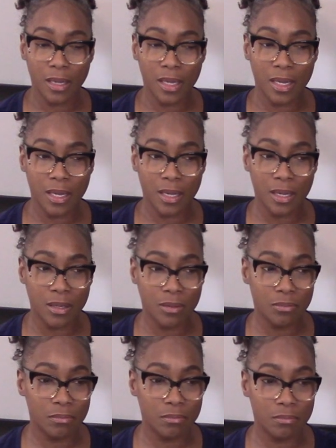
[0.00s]

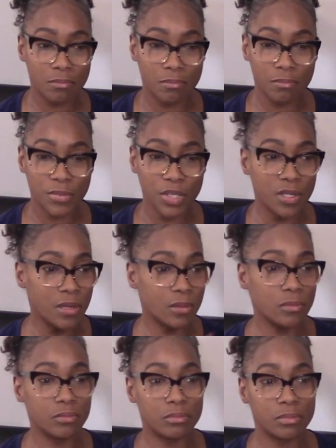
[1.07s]
And, you know,
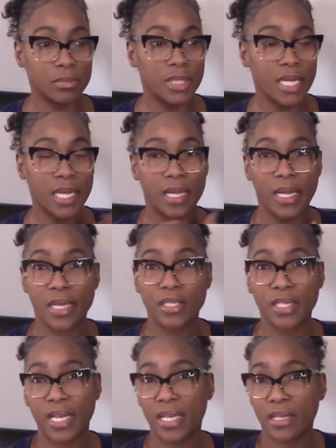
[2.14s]

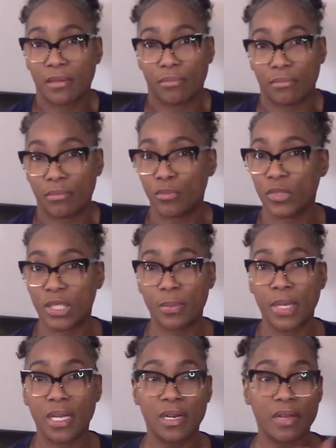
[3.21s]
AJ was
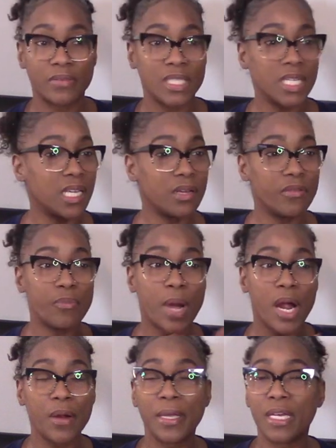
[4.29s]
big enough to give
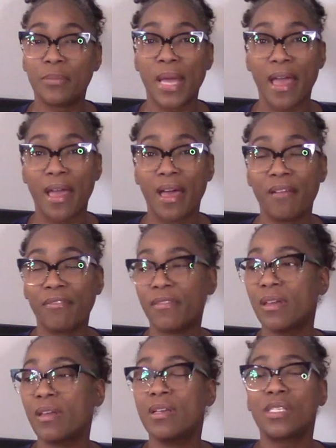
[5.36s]
Mario a bath,
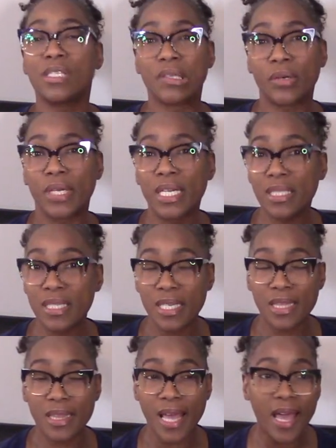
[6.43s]
so he
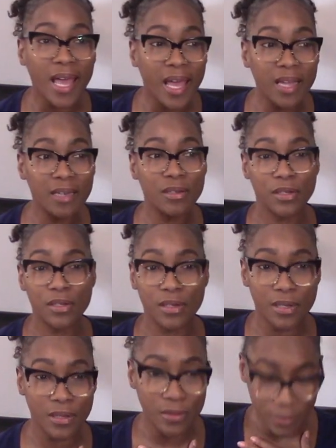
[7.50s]
did that, you
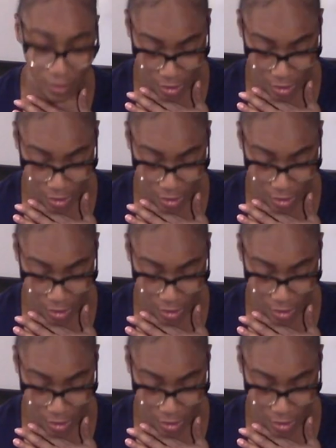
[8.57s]
know.